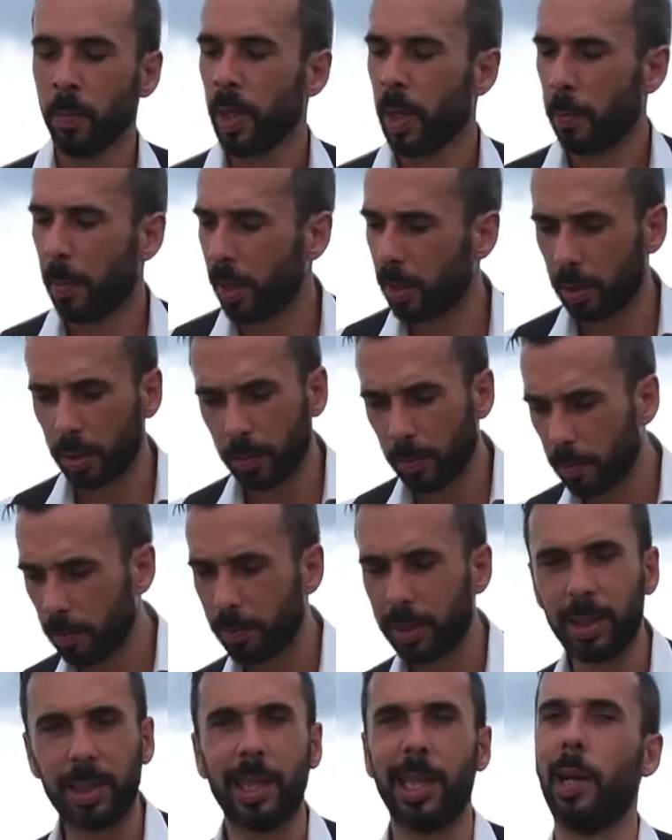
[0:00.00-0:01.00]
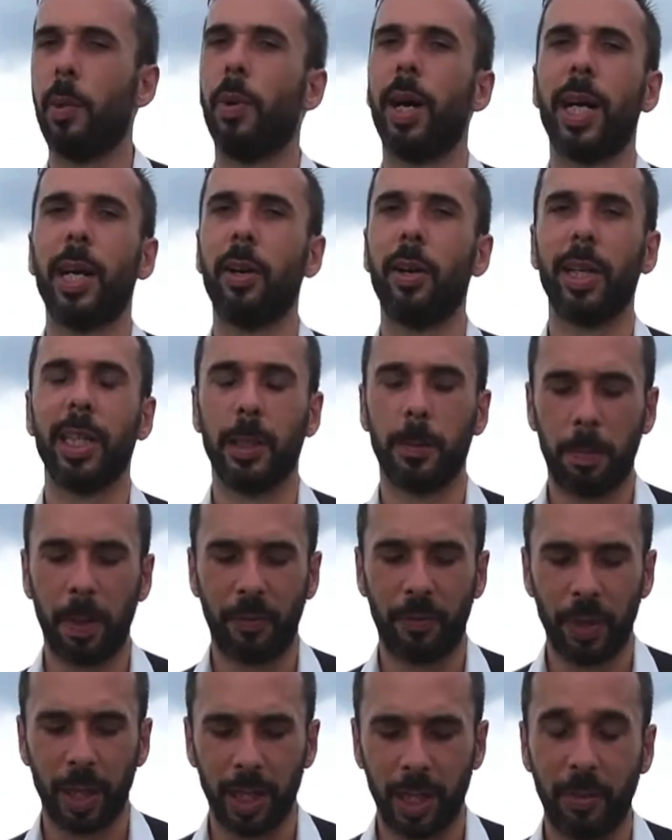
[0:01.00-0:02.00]
but still water is
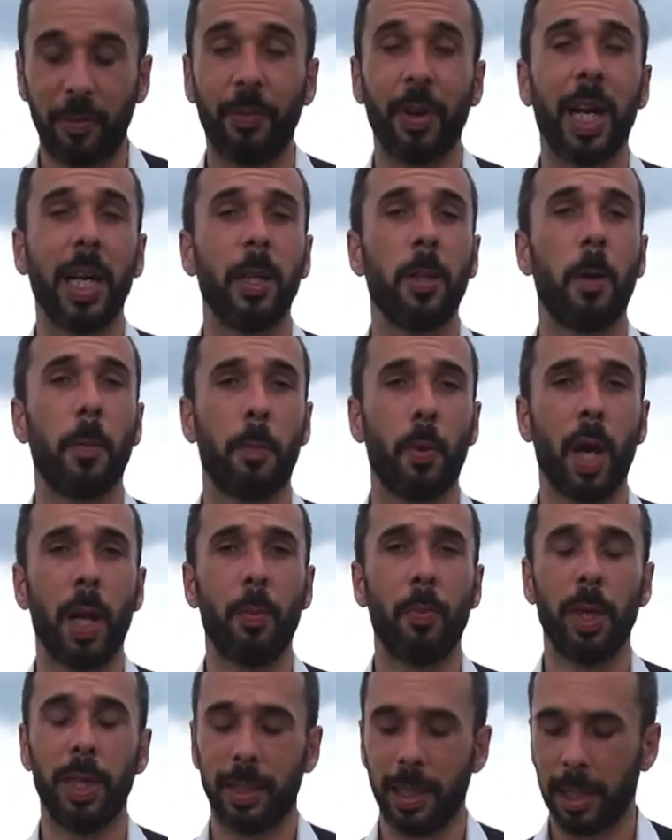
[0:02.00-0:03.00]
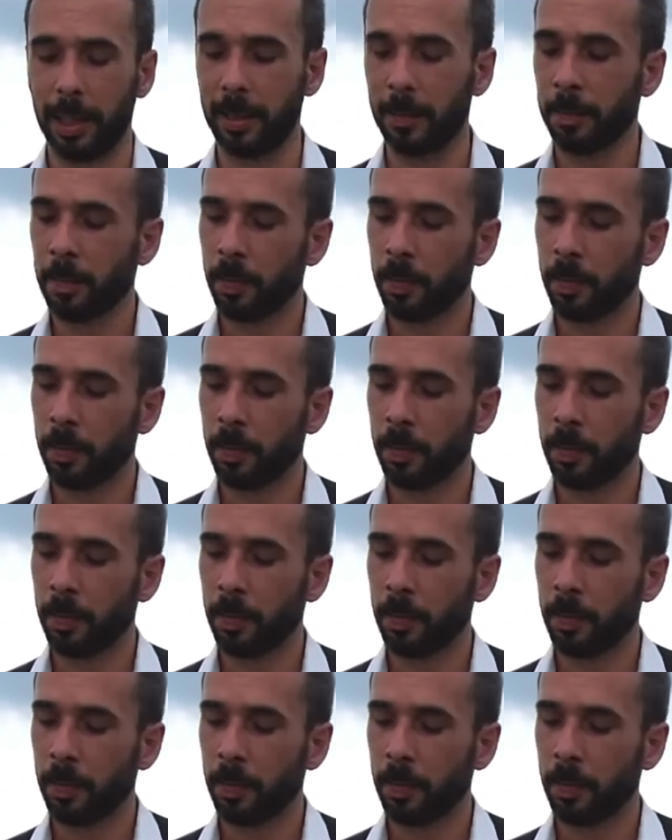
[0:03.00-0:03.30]
perfectly fine, no problem with that.